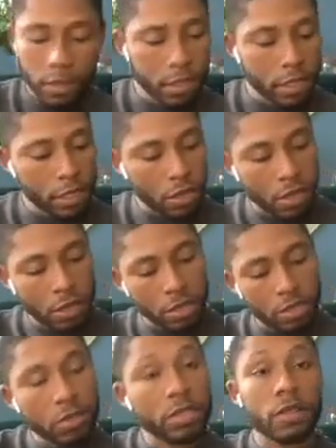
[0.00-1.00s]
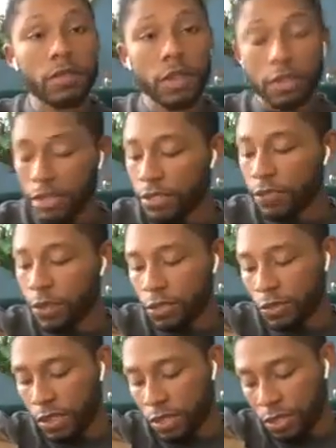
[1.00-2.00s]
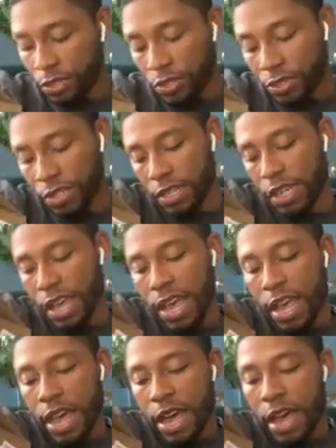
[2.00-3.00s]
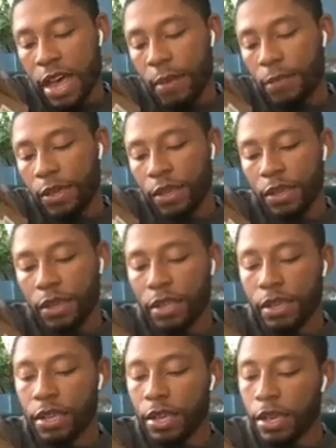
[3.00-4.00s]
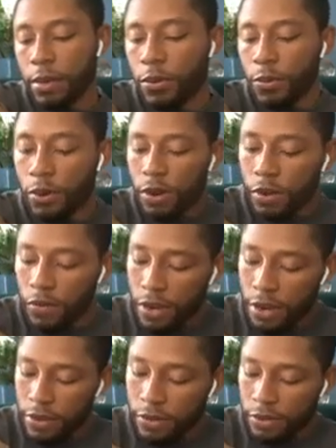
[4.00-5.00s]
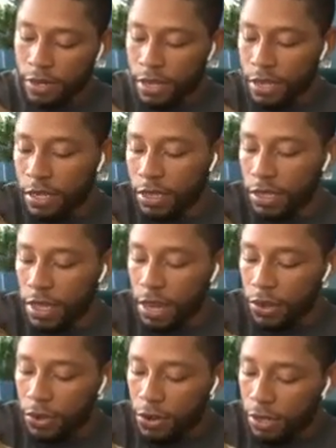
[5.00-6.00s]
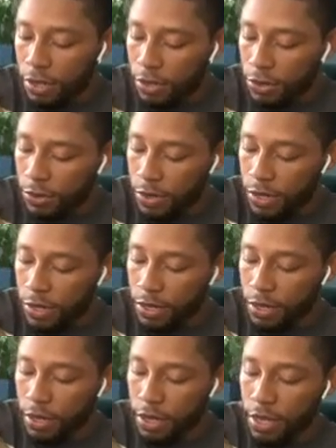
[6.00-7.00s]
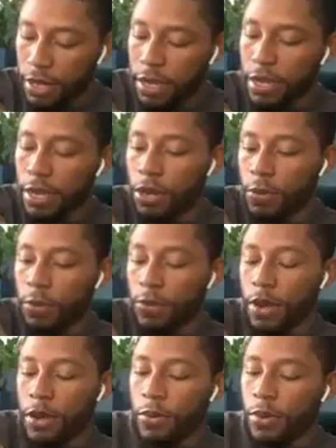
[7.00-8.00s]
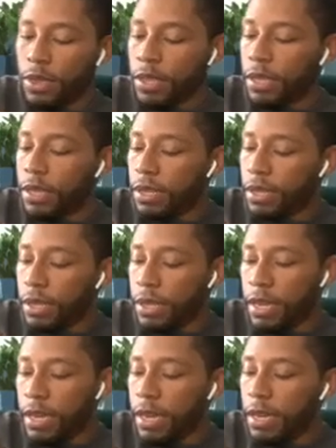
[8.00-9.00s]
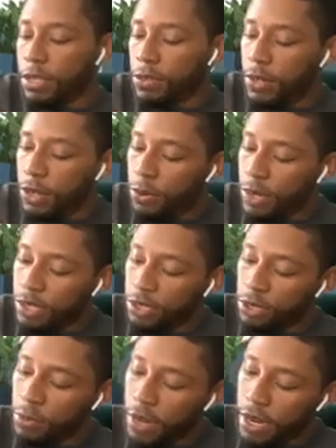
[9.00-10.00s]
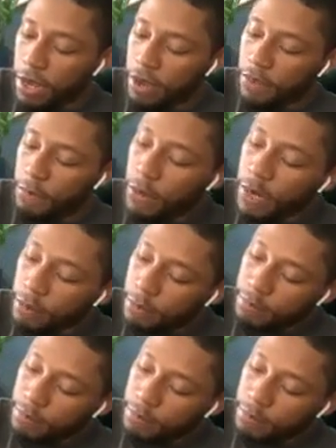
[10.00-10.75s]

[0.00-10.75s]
See, it's hard to do stuff like this virtually, because usually you'll be able to walk around, see how you all are doing, help you out with it, answer any questions you might have, but